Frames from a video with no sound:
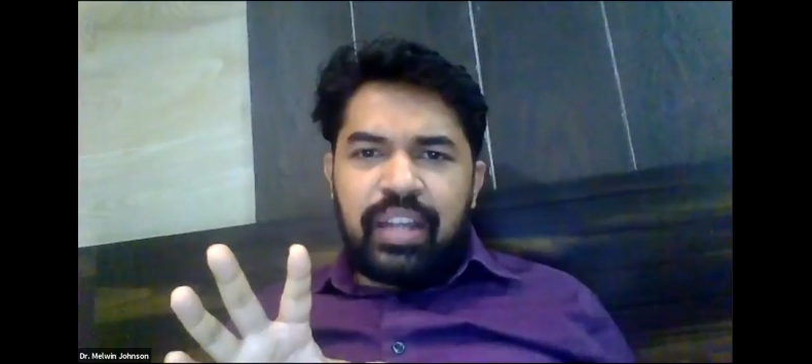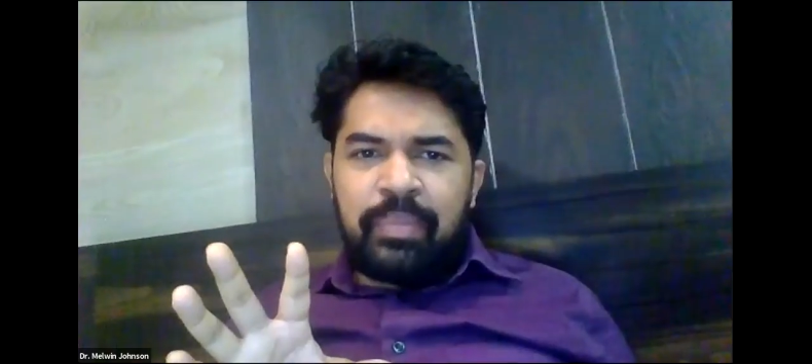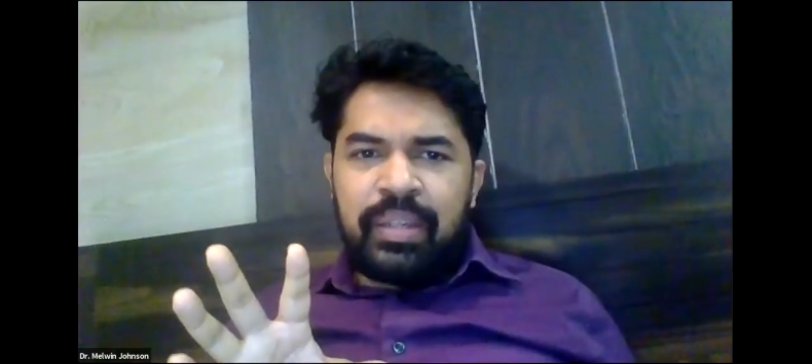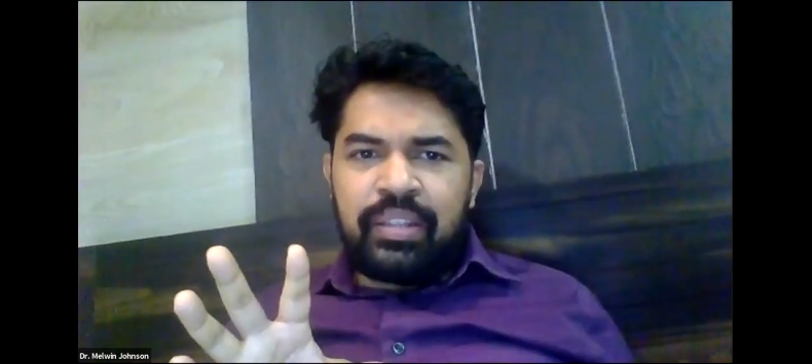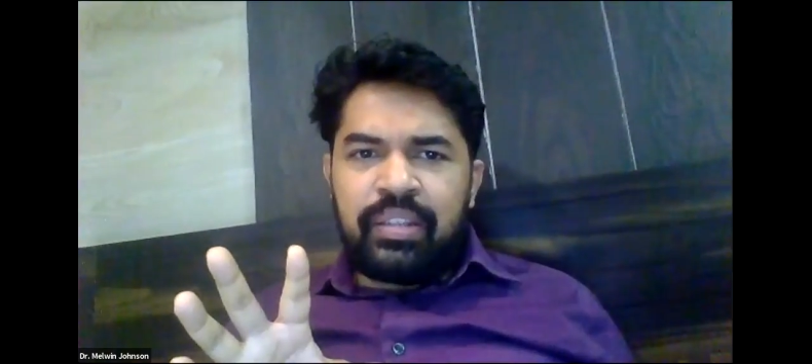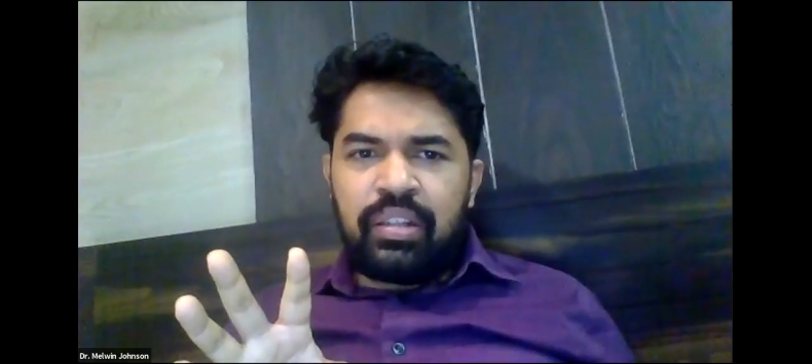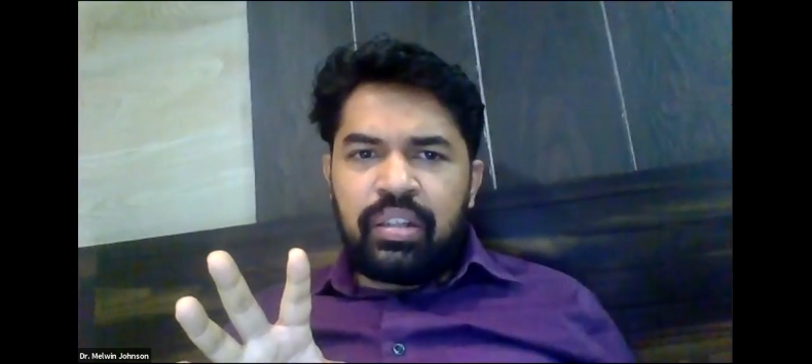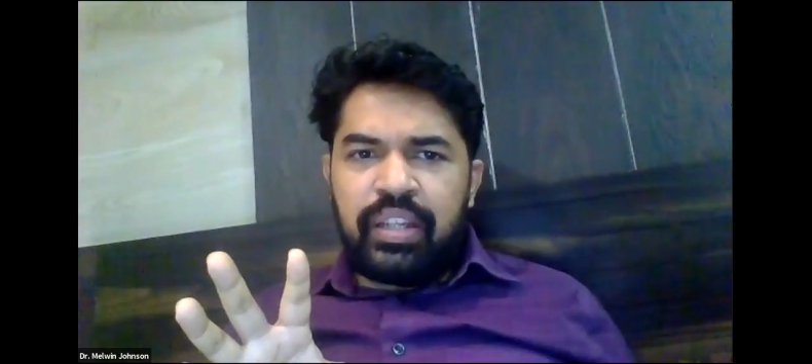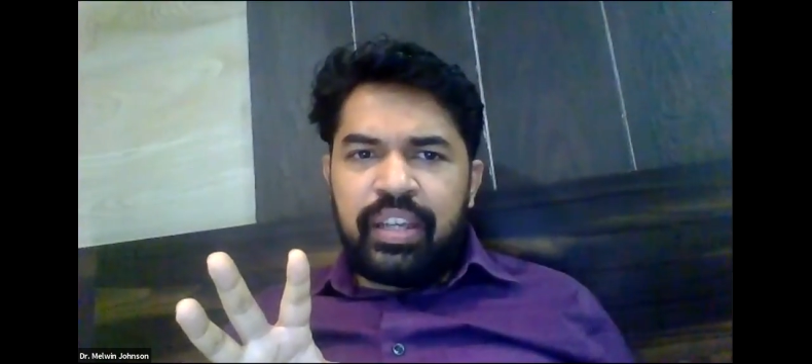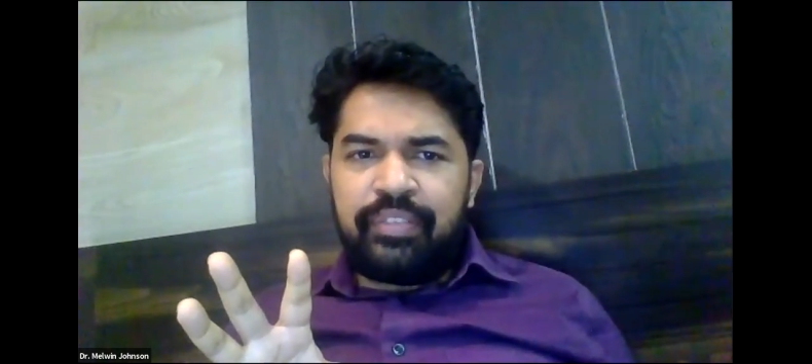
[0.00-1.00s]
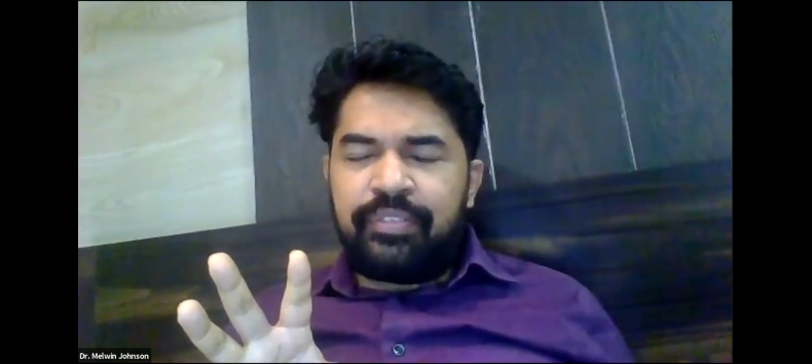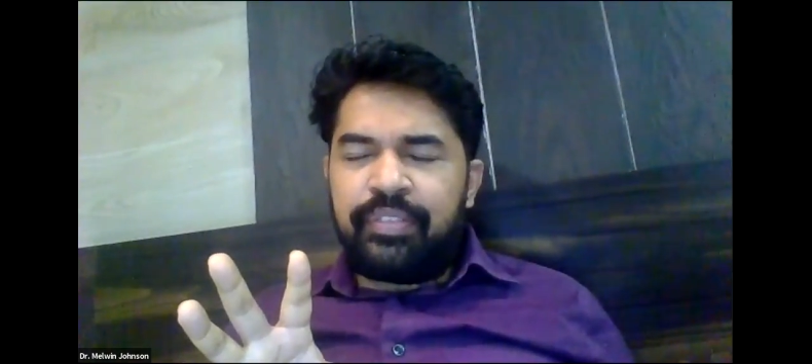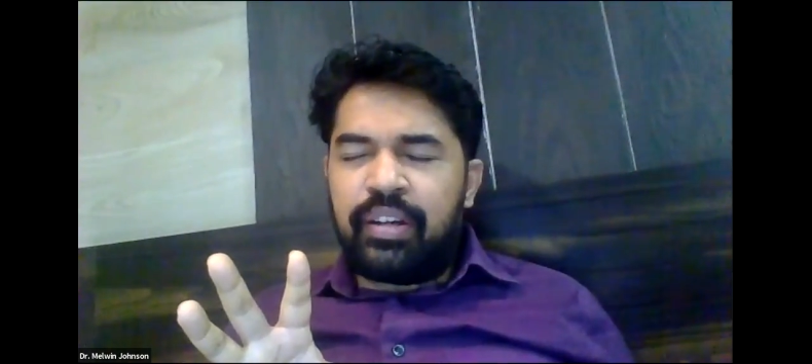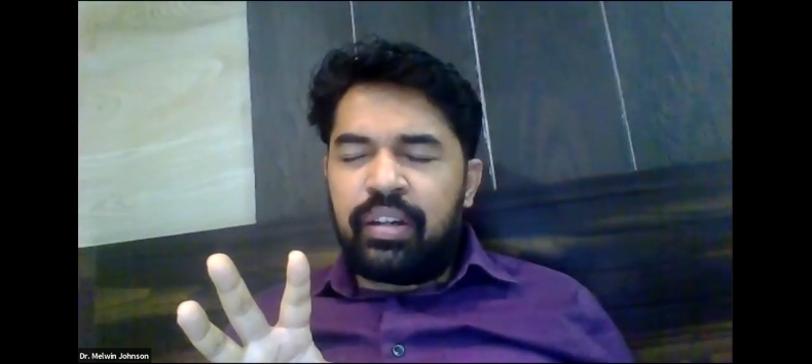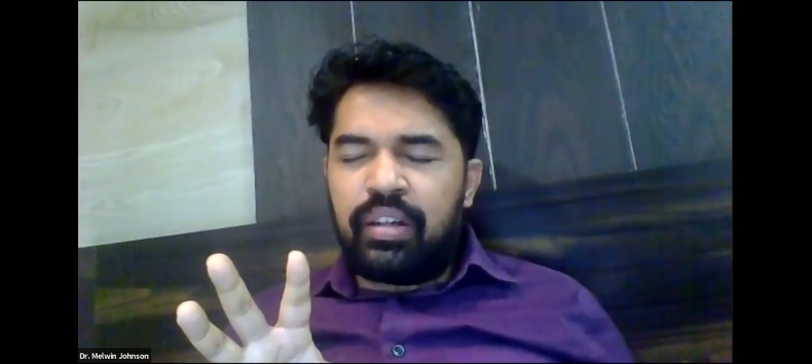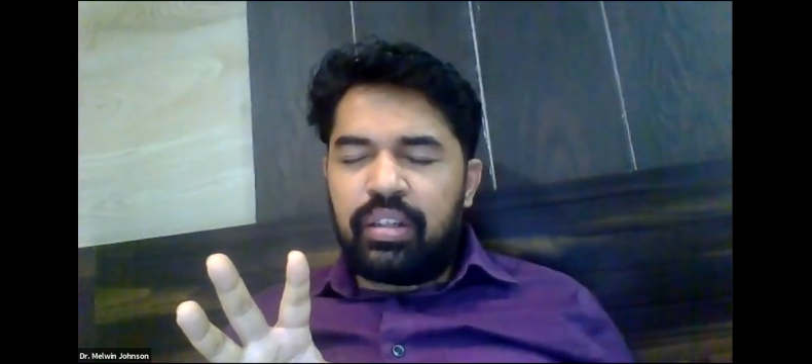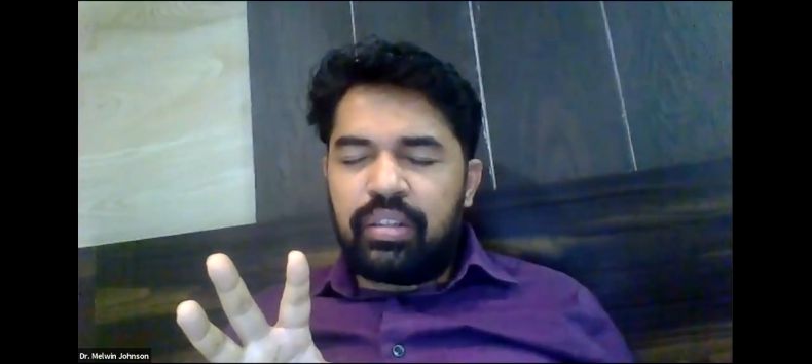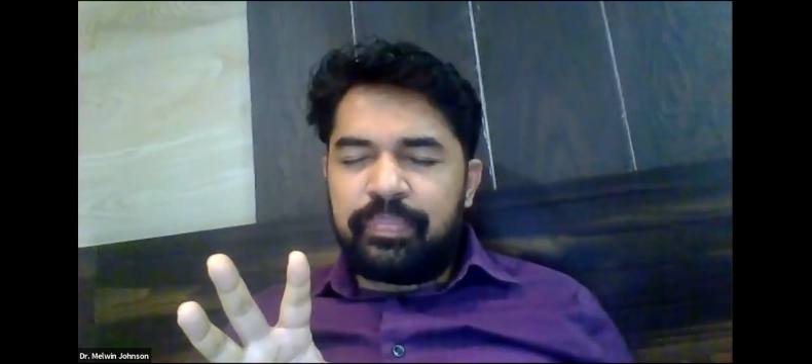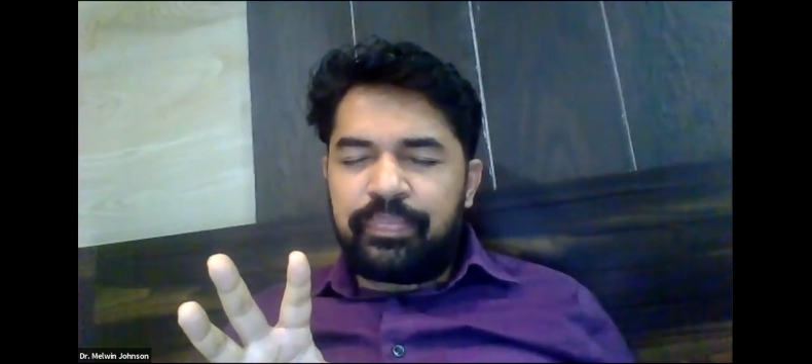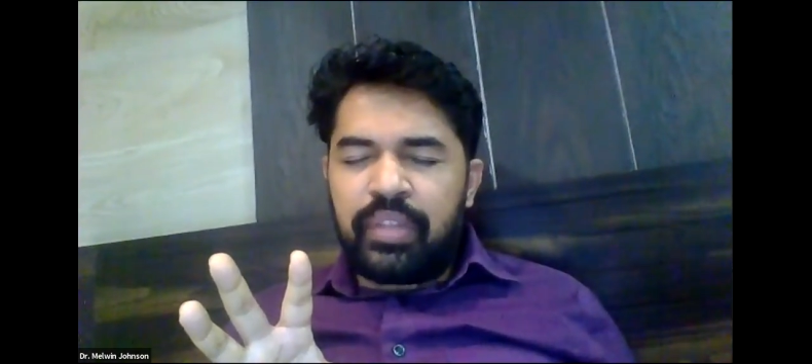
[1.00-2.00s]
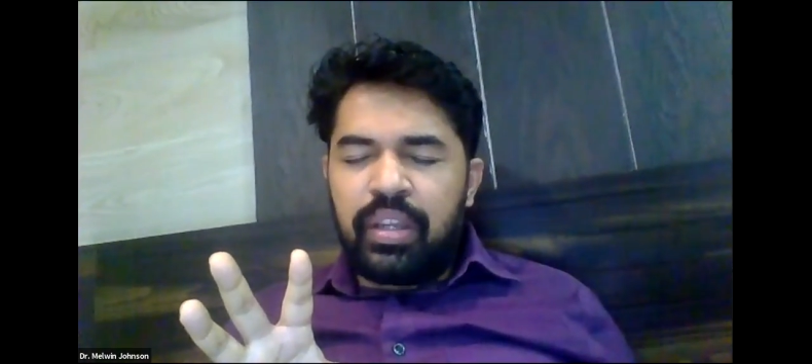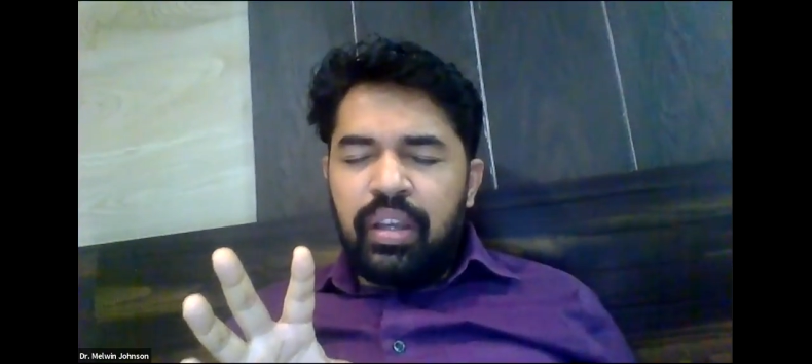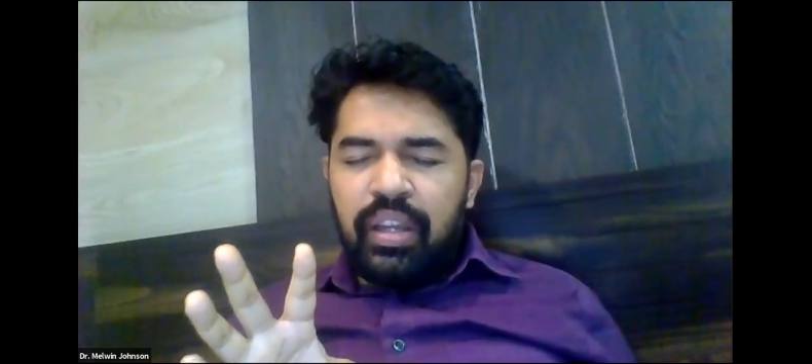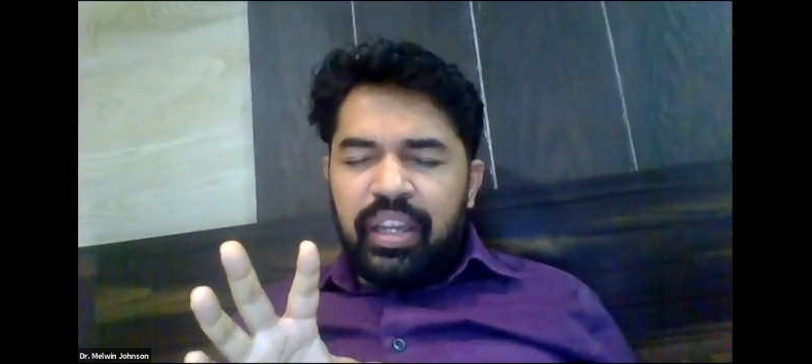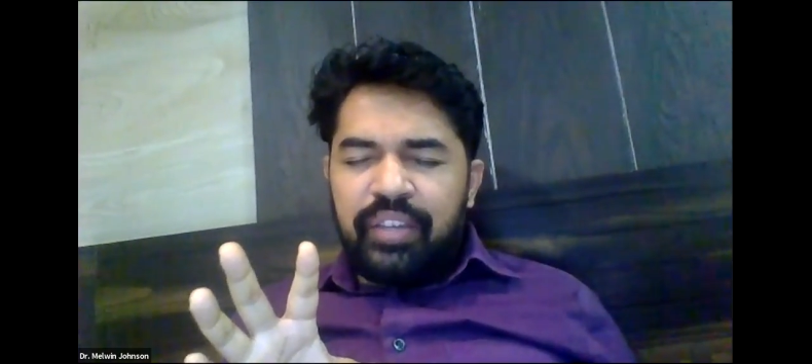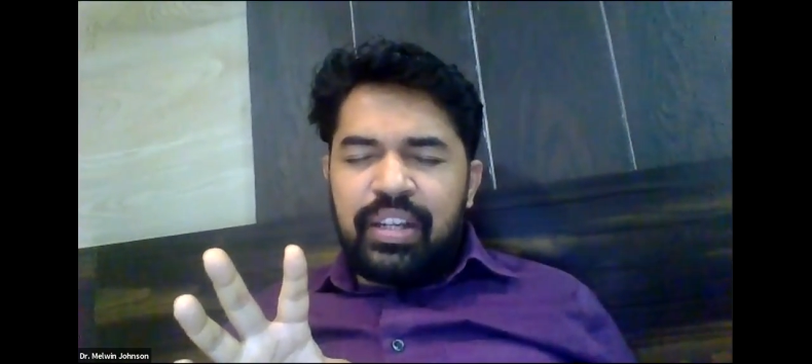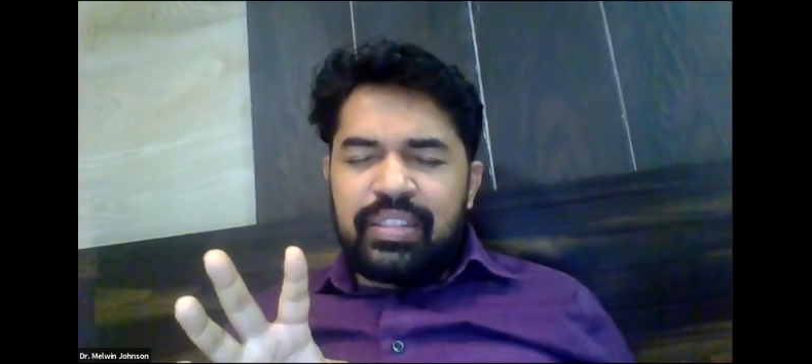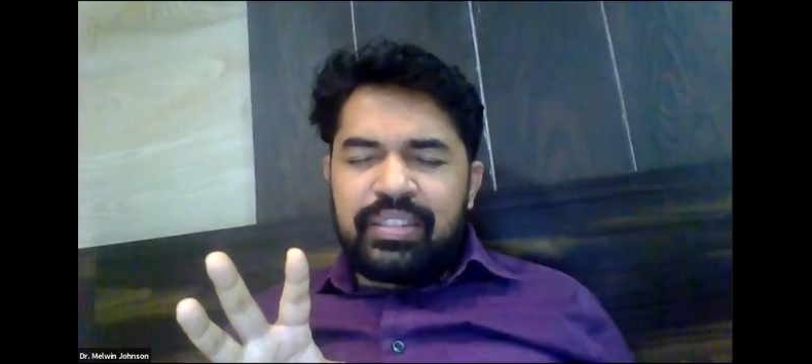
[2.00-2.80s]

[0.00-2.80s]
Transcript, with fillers: I mean, uh, if uh, if it is